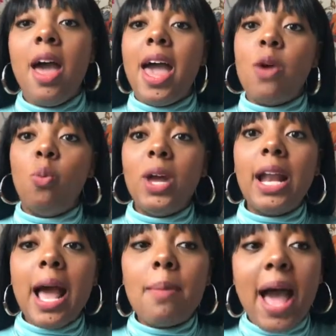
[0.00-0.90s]
And when
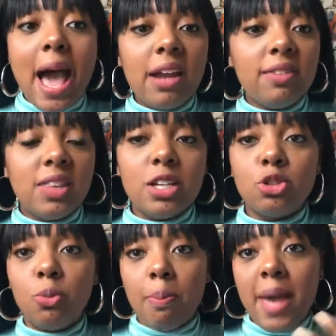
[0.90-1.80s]
I'm out of
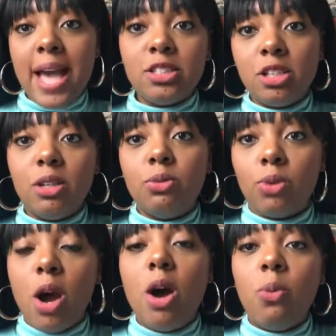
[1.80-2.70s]
this masculine
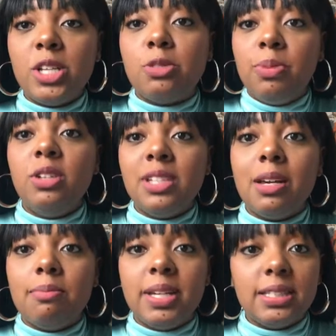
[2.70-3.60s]
role, which building
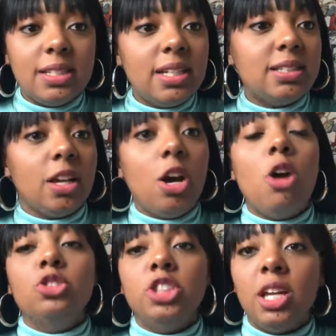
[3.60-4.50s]
a business and
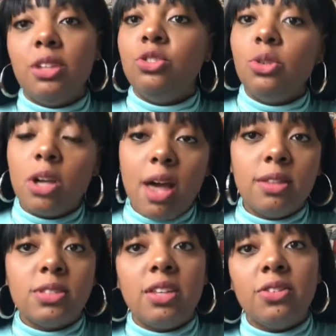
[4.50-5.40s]
coaching and doing all
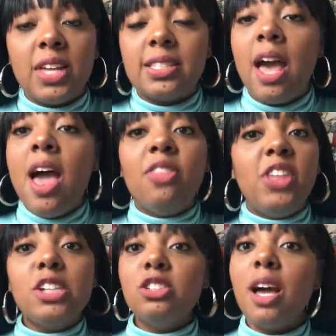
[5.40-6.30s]
those other things,
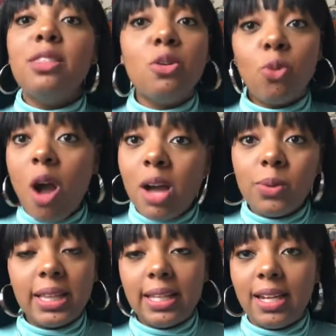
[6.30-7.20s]
there's nothing wrong
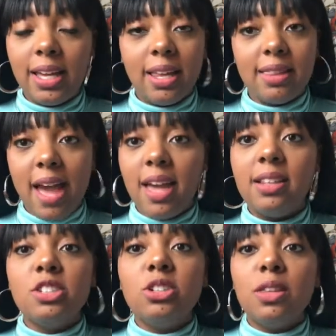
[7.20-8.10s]
with leading in that. And
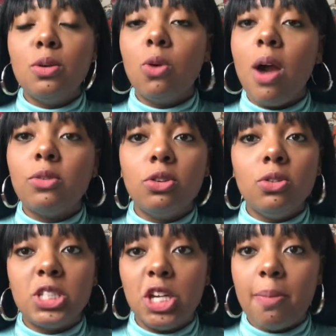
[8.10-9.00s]
there's nothing wrong with
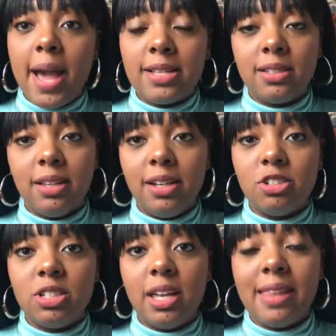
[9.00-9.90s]
using your masculine
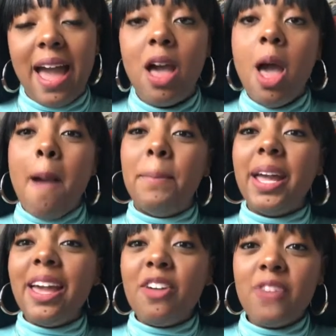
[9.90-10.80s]
energy in that.
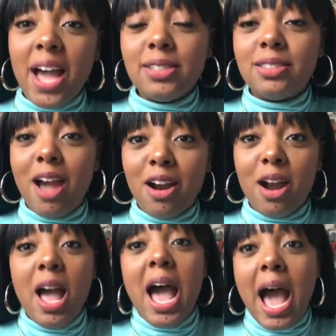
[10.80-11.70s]
But if I
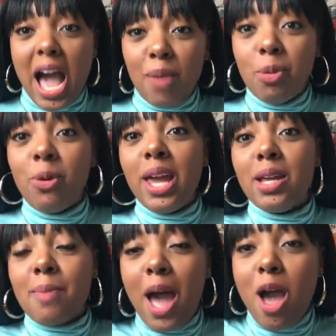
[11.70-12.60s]
start
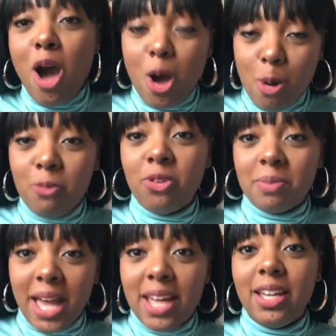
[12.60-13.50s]
operating my home from
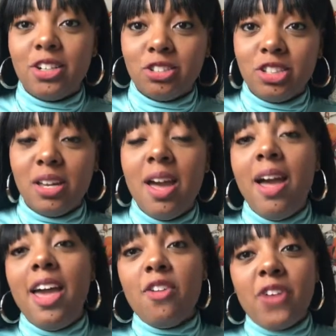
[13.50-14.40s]
that energy,
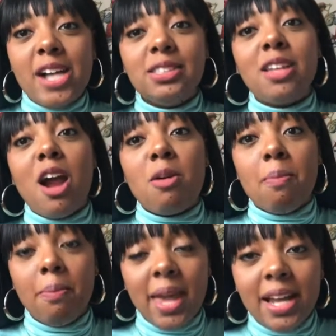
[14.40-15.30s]
if I
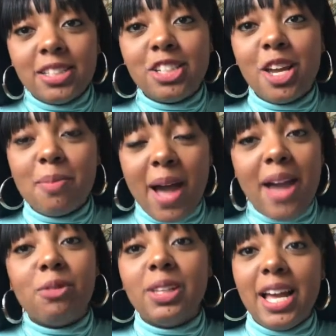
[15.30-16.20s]
start managing
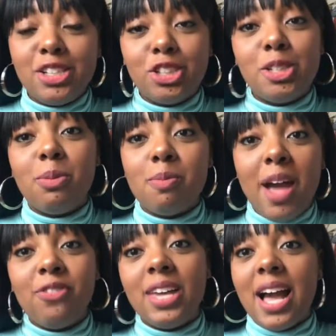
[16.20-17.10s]
my relationship with
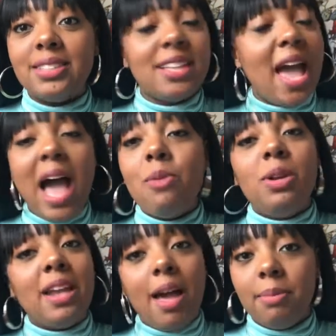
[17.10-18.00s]
my fiance, I
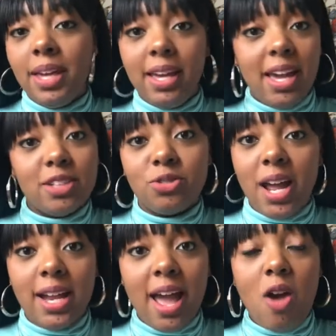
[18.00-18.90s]
will not be engaged
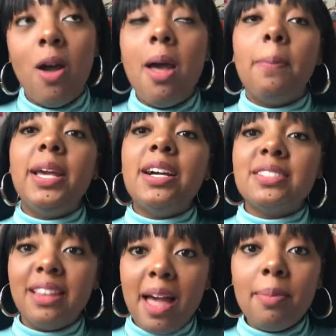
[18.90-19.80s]
right now. Because
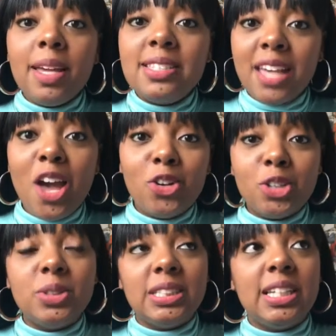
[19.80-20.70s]
let me tell
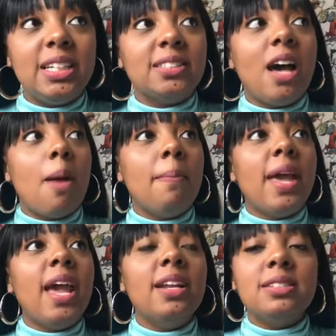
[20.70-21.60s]
you, sis, a
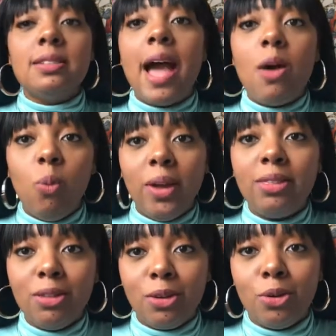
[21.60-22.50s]
man is not
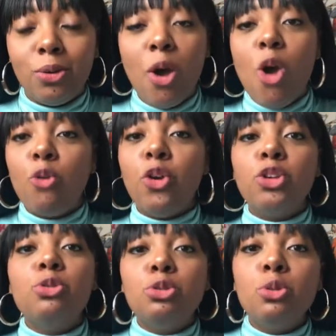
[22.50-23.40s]
with you for
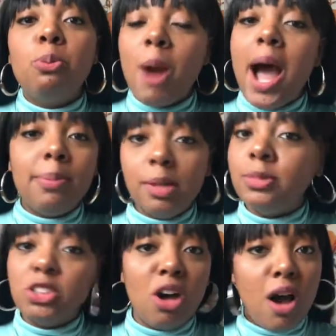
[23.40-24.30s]
you to problem
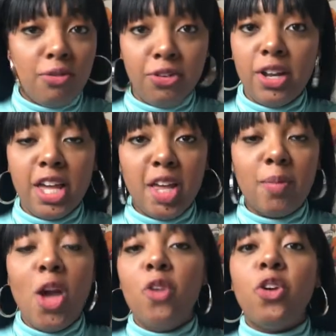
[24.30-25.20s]
solve for
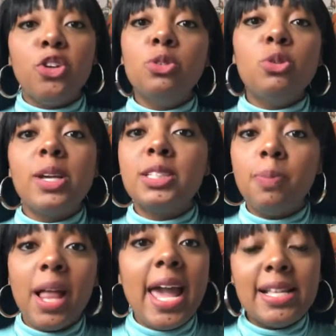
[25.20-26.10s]
him, for you to
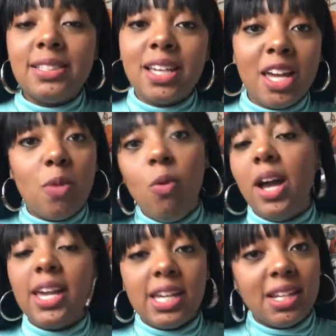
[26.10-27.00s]
explain to him
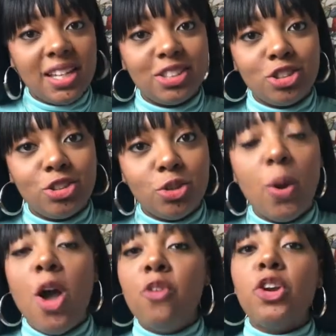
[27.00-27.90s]
what he needs to
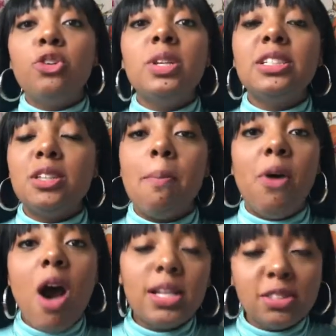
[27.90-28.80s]
do, for you need to
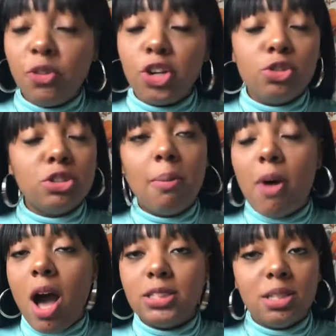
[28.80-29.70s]
boss, for you to
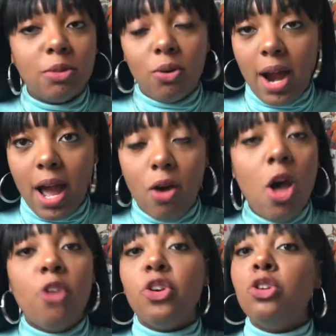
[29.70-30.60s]
boss him around,
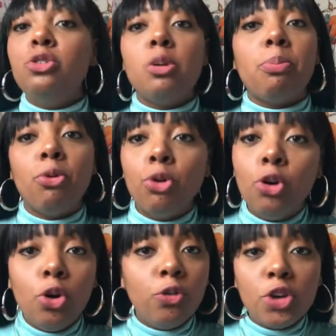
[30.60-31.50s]
for you to
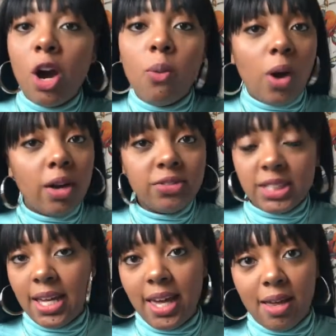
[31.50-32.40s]
prove your worth
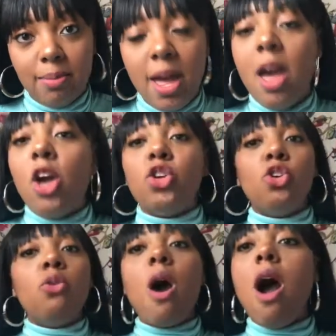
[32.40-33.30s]
to him.
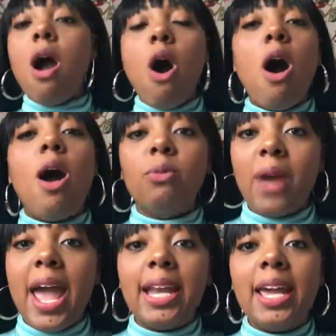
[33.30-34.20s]
You are
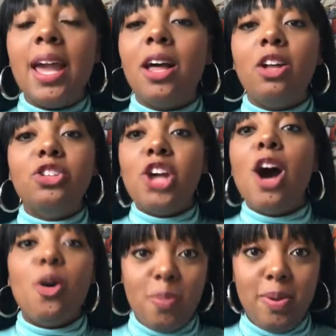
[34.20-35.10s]
already
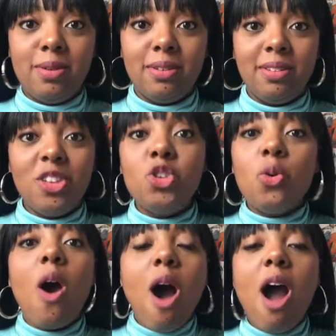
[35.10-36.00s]
dope.
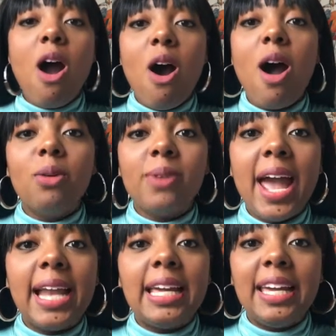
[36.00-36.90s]
You are
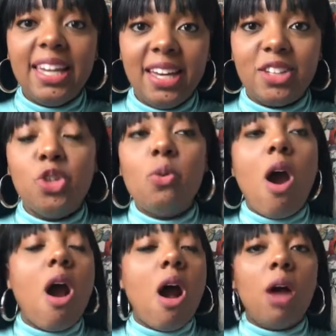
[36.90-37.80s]
already it. You
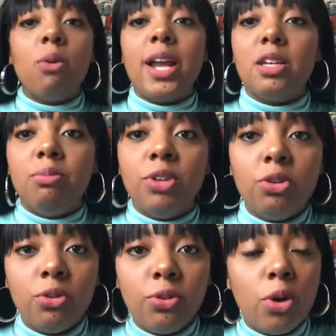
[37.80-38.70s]
are already
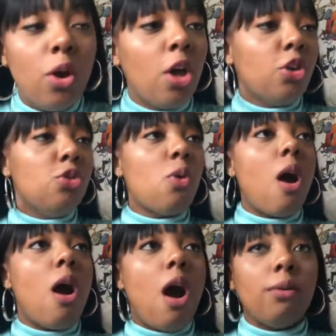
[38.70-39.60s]
beautiful. You
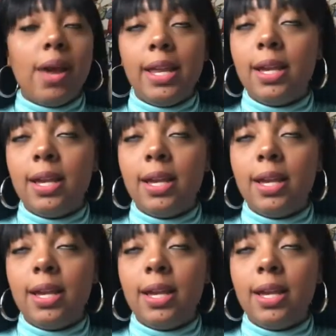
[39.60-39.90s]
are already